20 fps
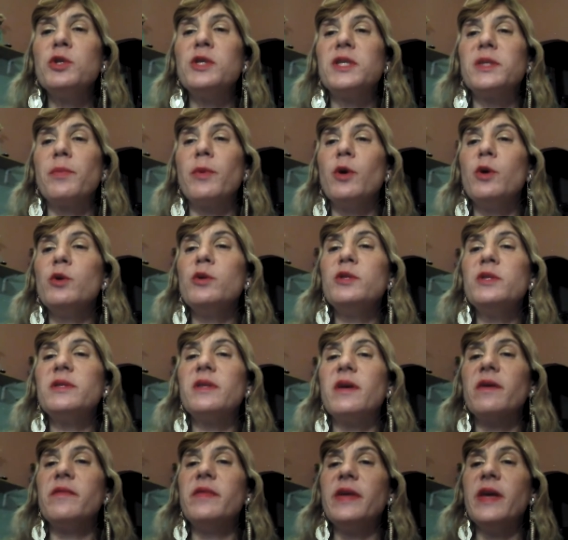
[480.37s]
to dispose
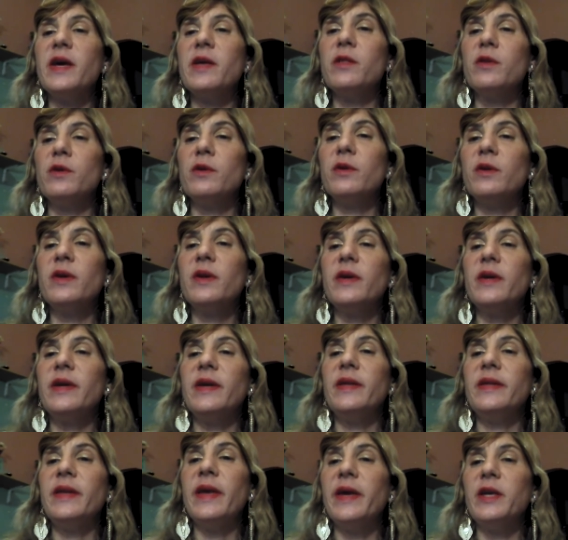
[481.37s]
of the other
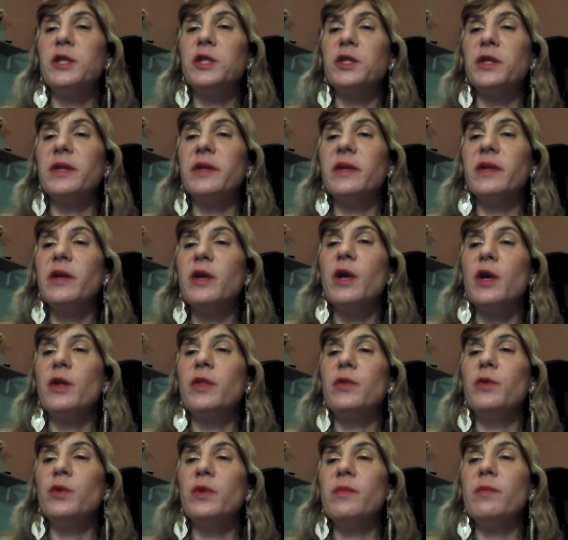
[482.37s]
nation
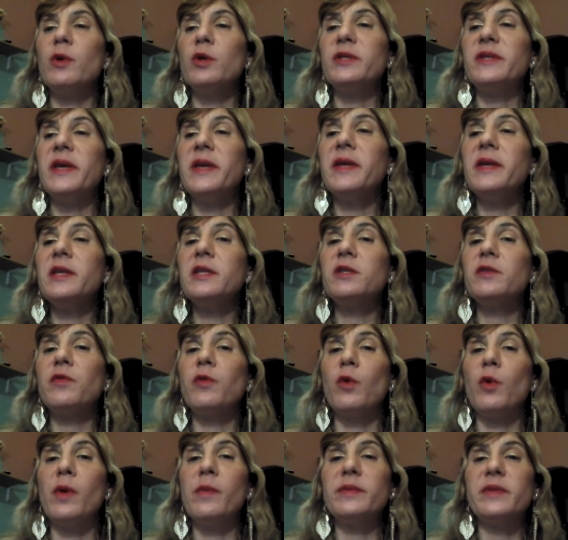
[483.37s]
through the most hideous
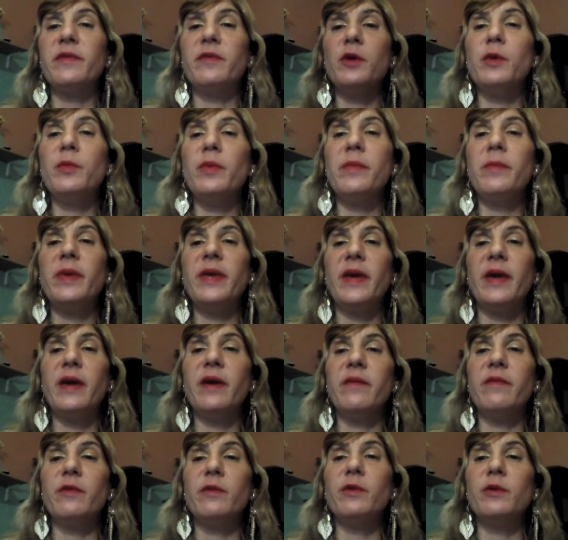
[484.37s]
forms of human
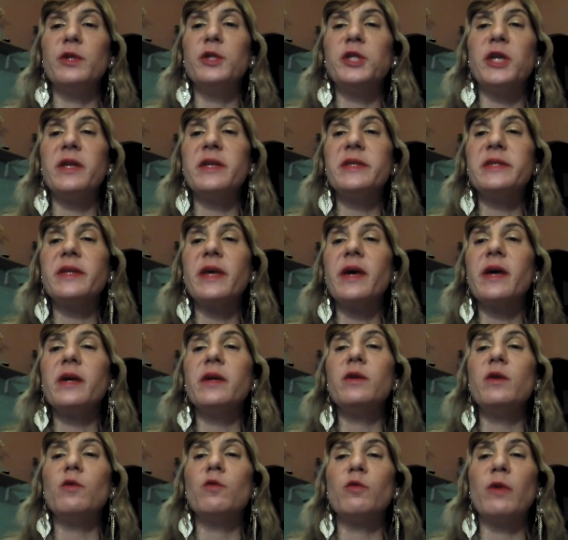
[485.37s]
behavior:
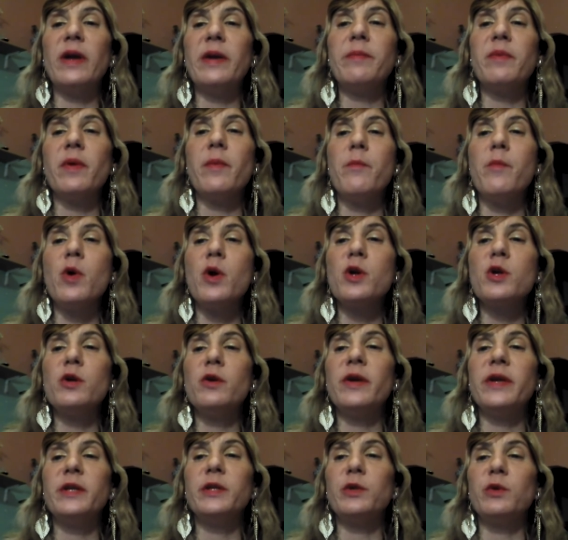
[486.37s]
genocide, rape,
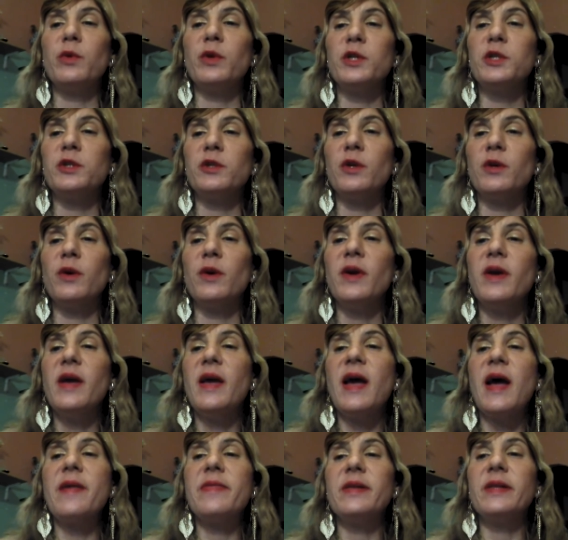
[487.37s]
murder, and torture,
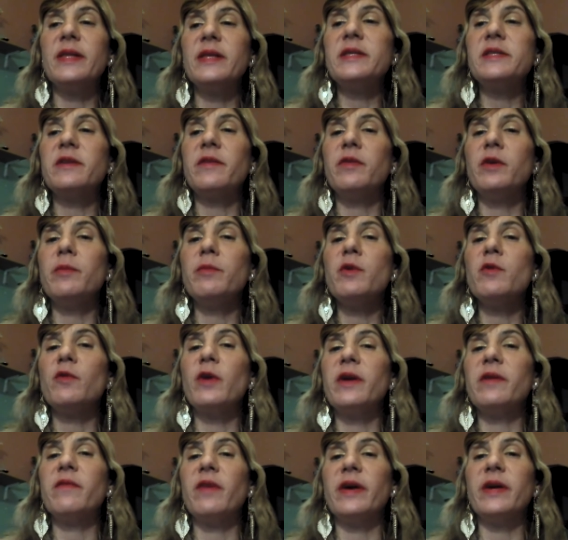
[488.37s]
and the list of human
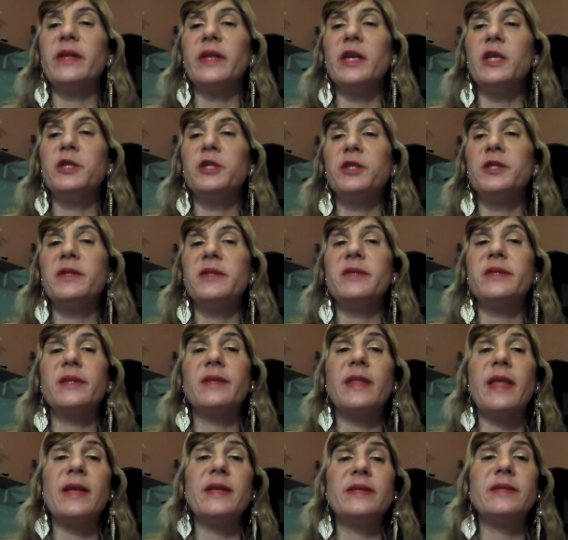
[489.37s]
rights violations
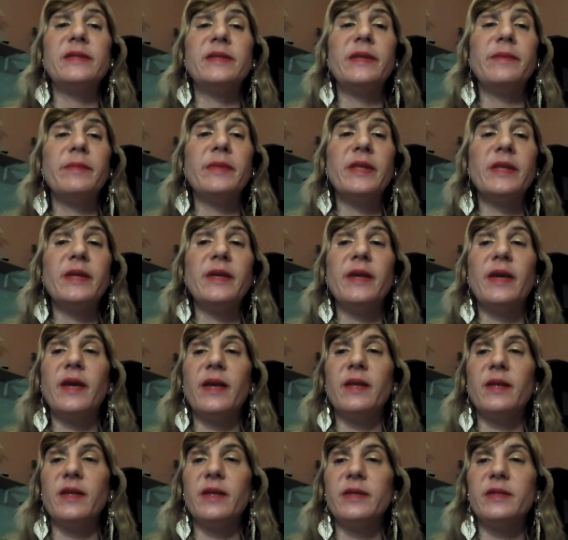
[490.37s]
that is seemingly
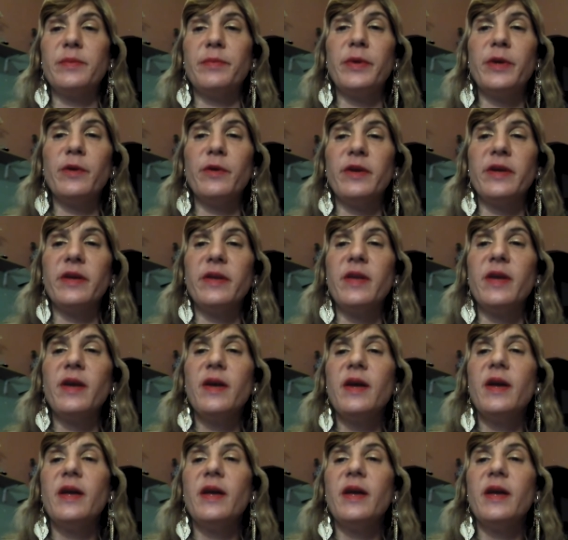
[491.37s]
endless, period.